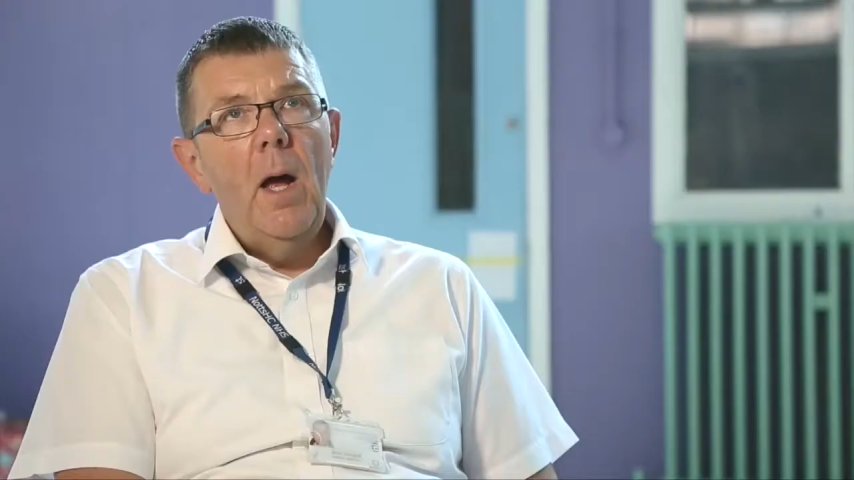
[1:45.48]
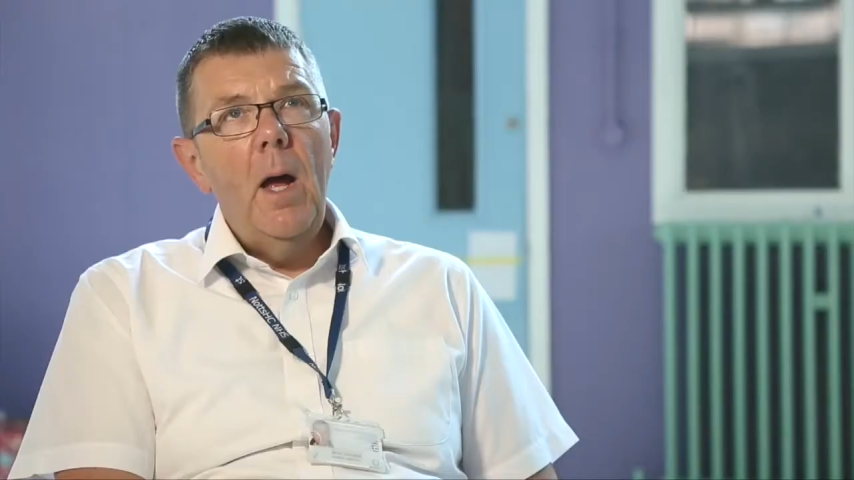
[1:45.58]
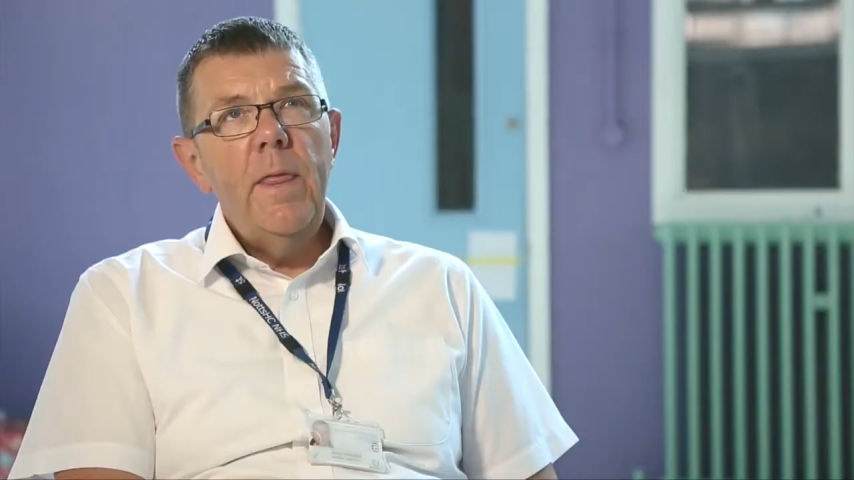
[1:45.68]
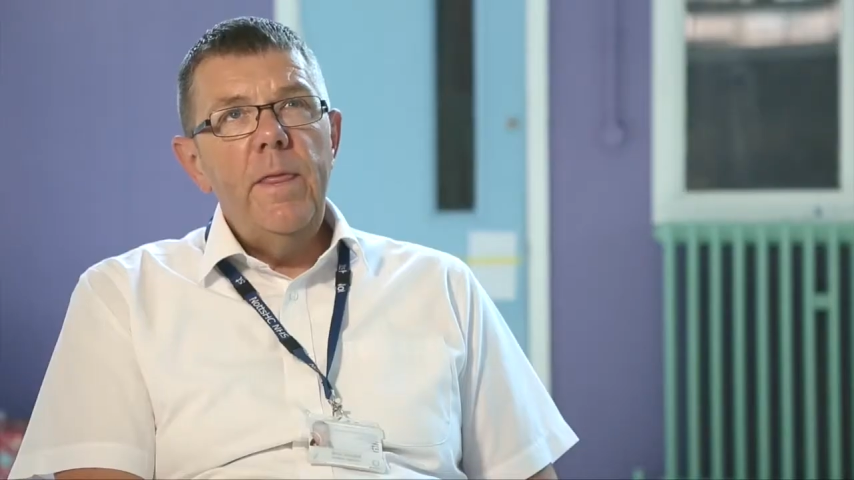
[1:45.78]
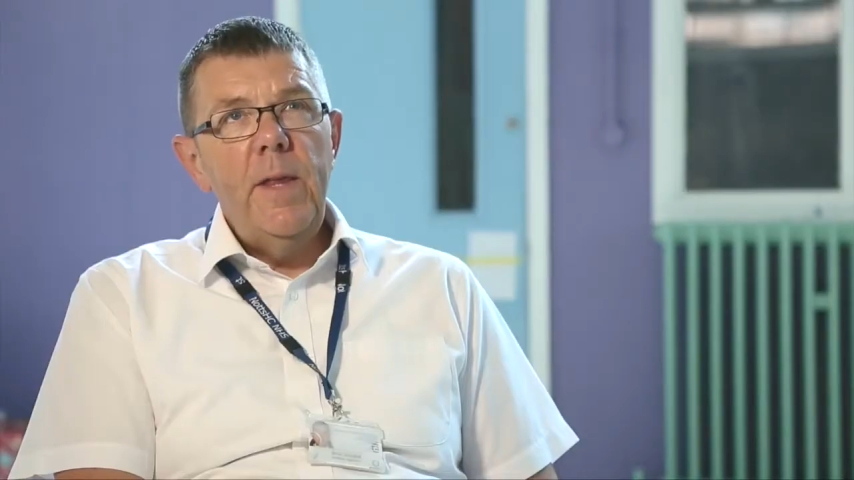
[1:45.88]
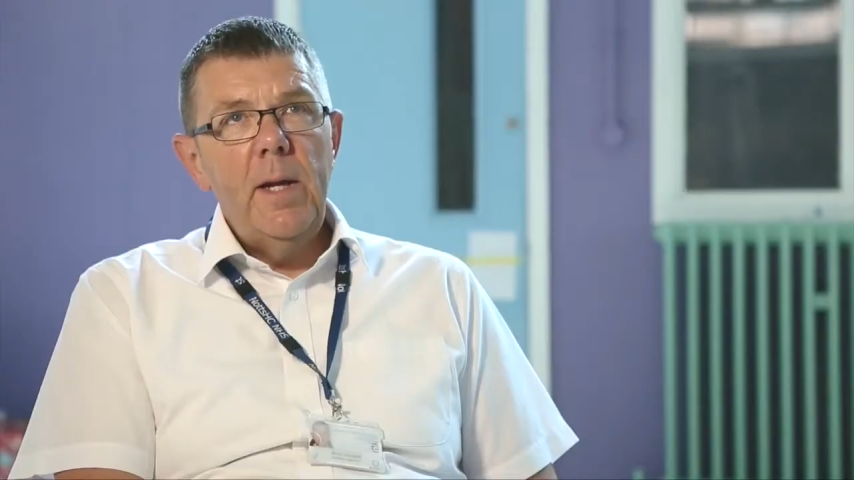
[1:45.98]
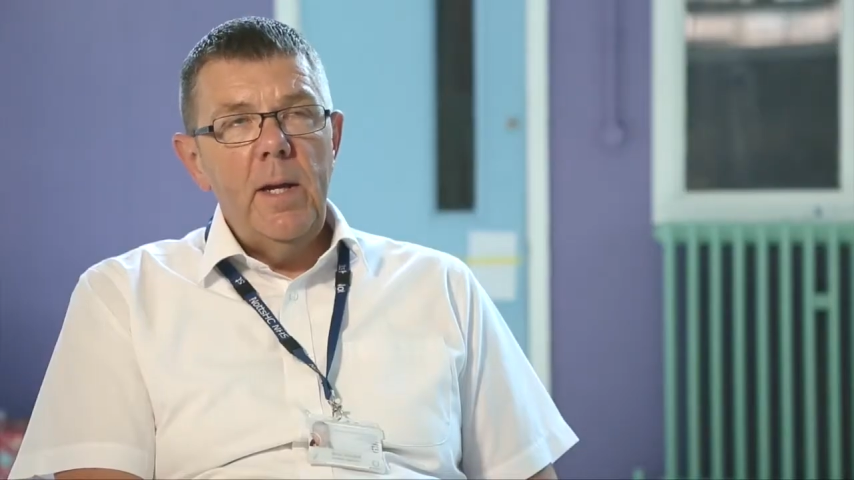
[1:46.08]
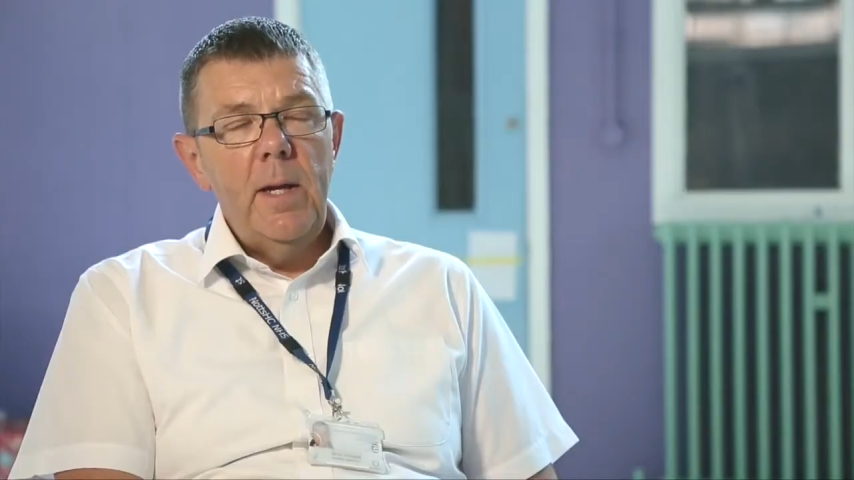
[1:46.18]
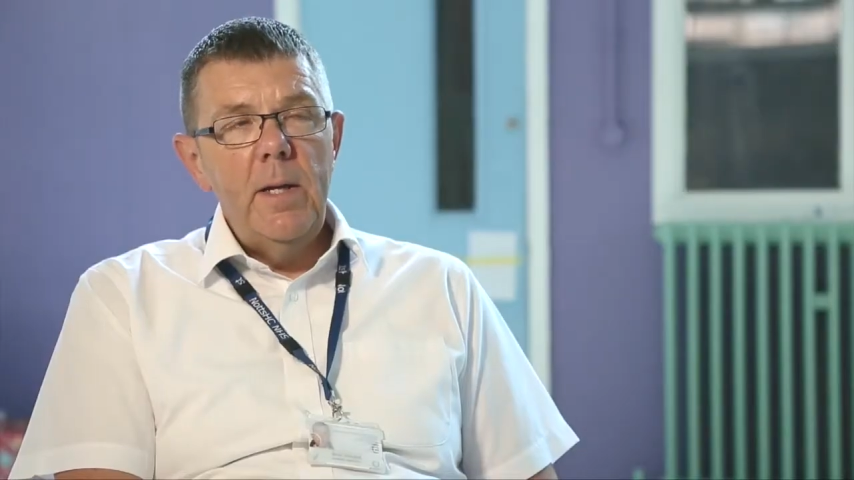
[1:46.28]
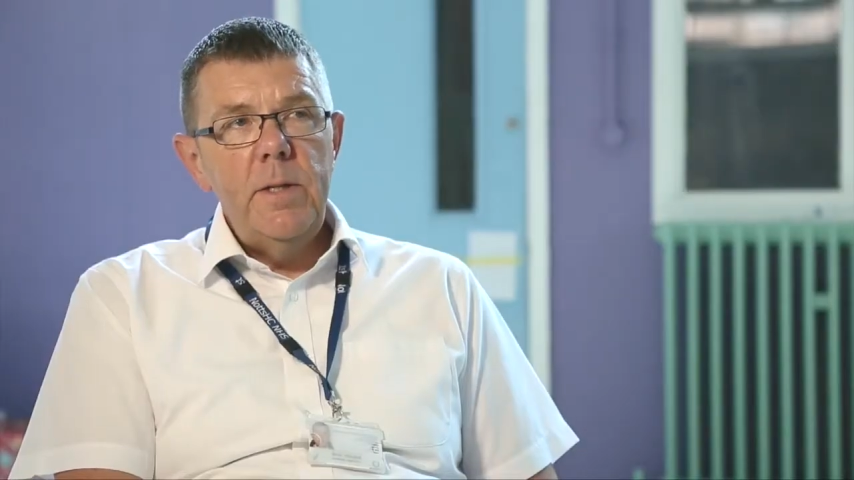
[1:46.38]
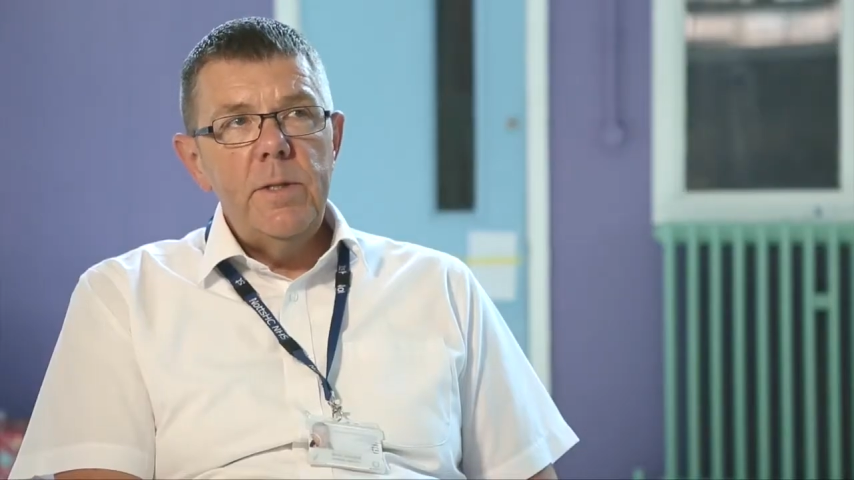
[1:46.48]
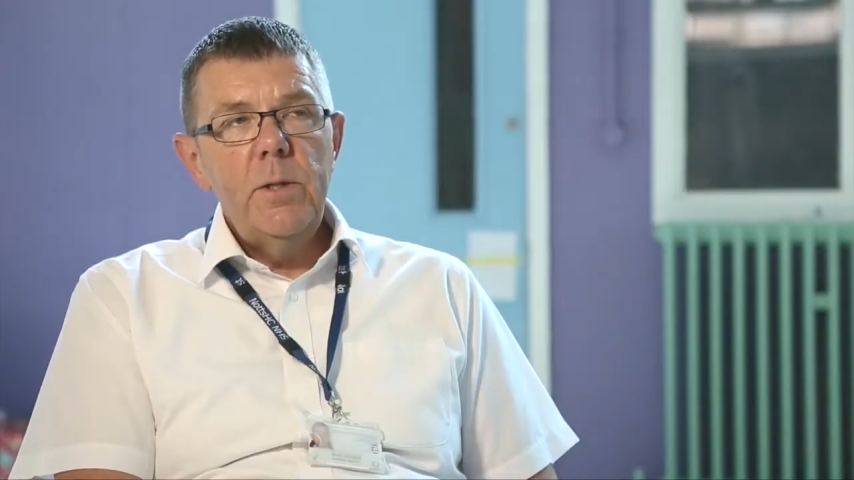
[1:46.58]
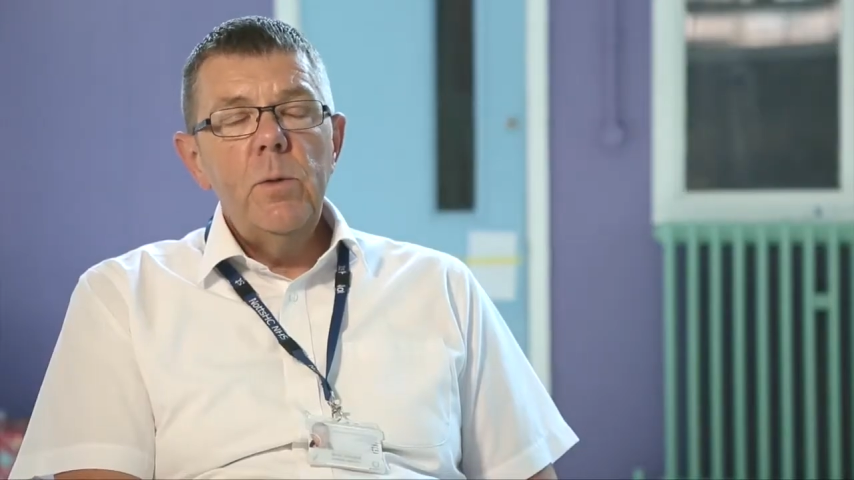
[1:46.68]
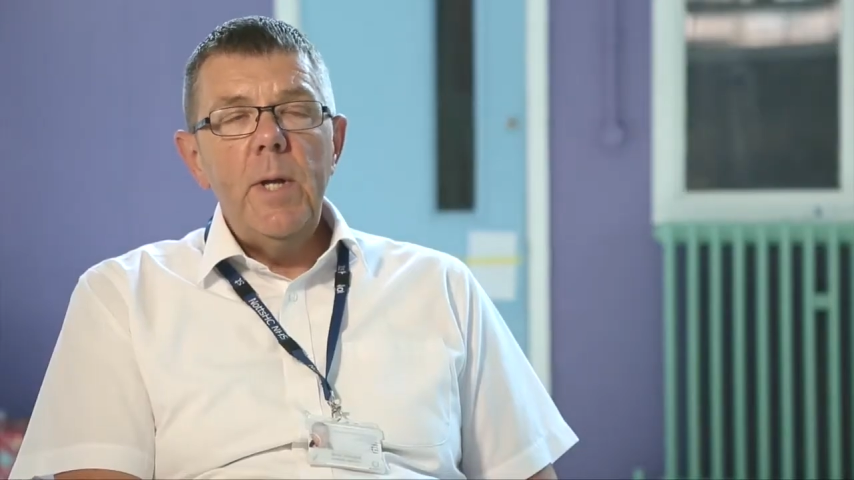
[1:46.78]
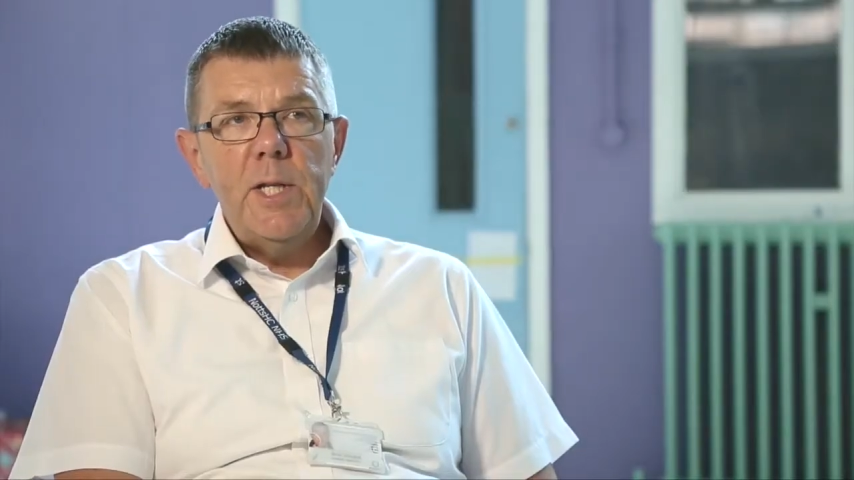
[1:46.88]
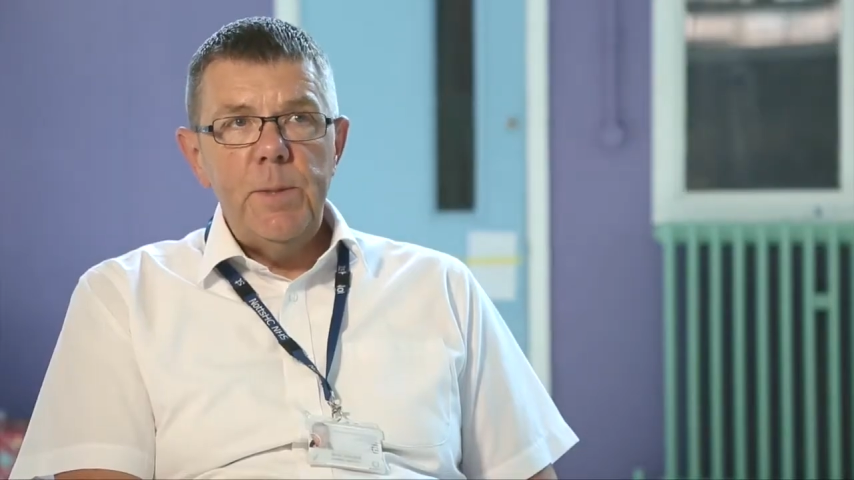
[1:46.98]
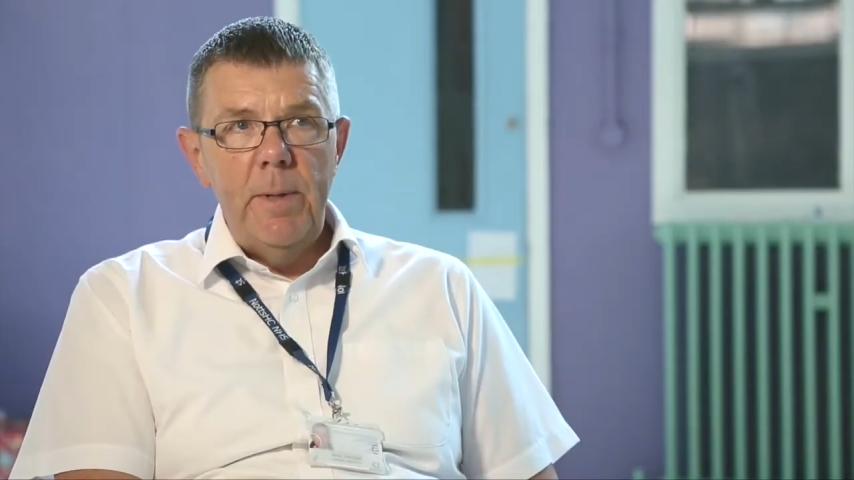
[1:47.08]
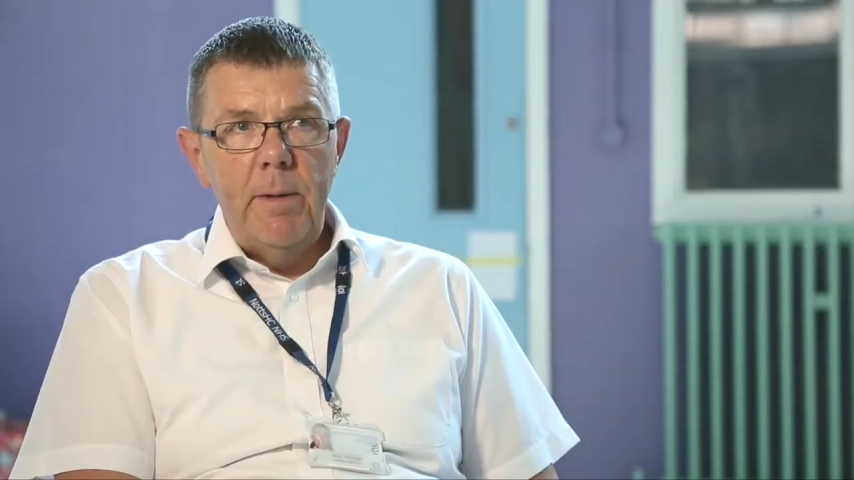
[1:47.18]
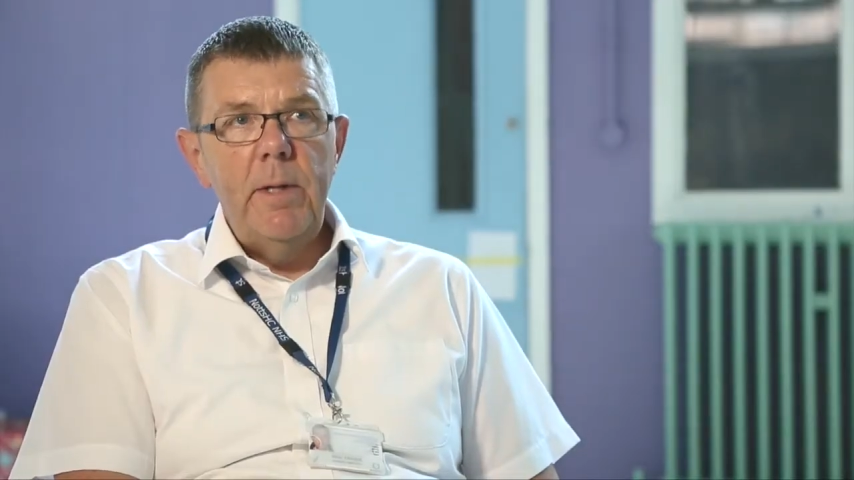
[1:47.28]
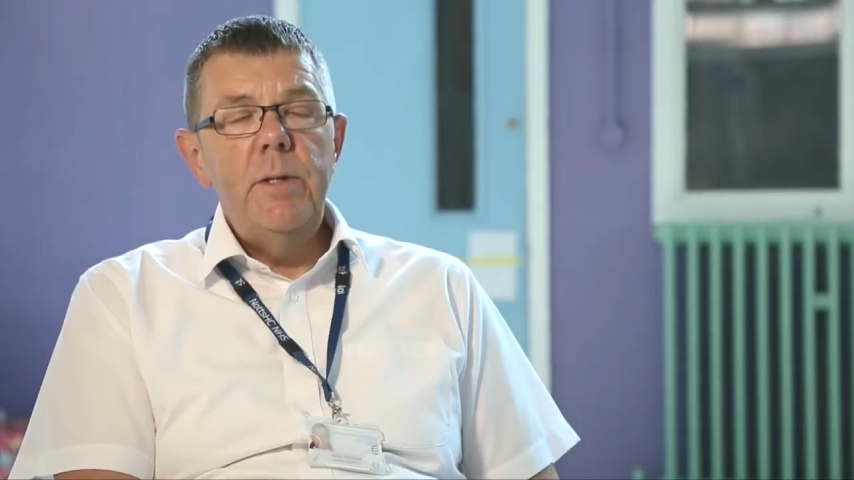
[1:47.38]
I think it's good
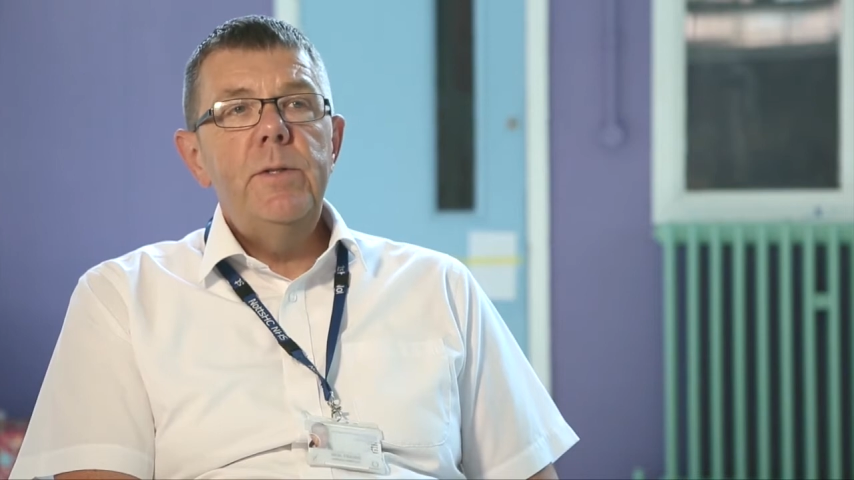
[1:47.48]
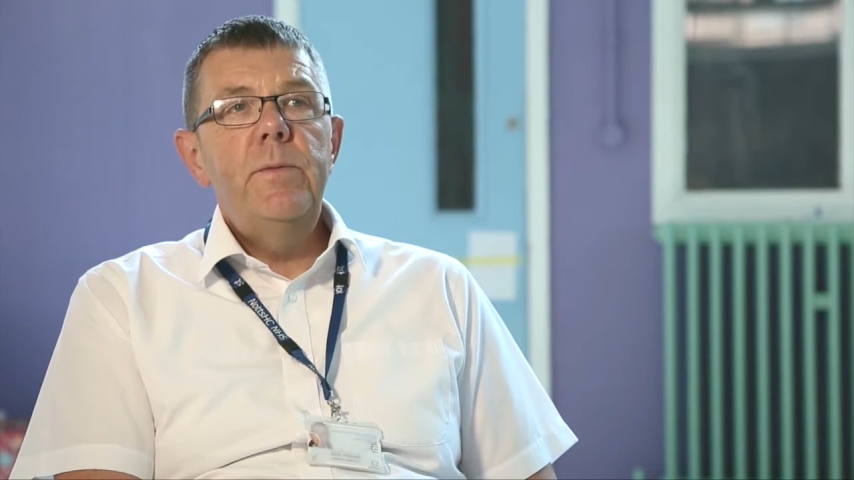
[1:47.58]
experience